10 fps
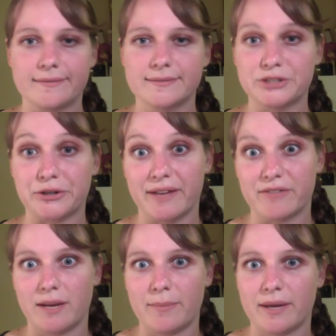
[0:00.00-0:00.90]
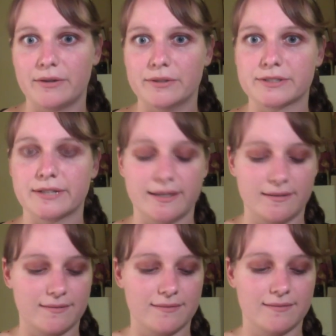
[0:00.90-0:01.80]
don't have an iPad holder. I
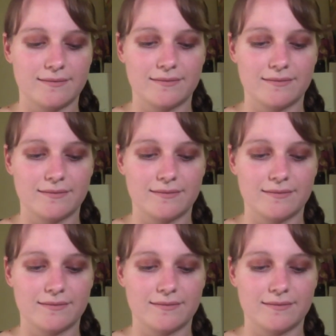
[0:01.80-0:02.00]
can